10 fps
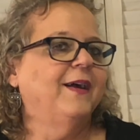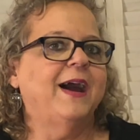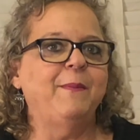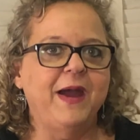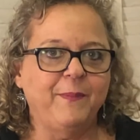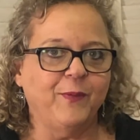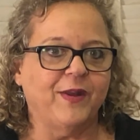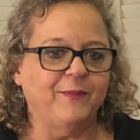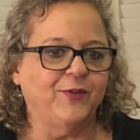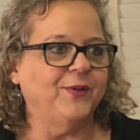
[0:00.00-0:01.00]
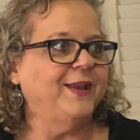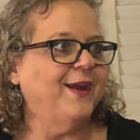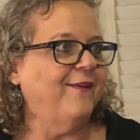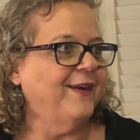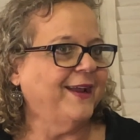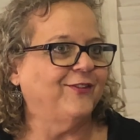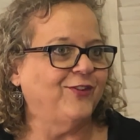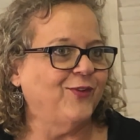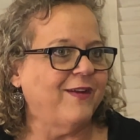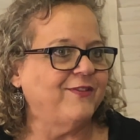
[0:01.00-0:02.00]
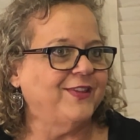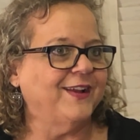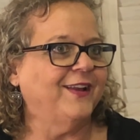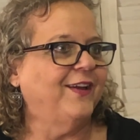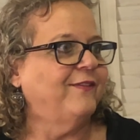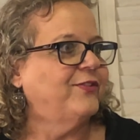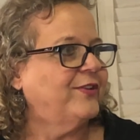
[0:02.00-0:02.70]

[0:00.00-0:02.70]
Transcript: I'm happy what I'm doing now. I get to do everything I love,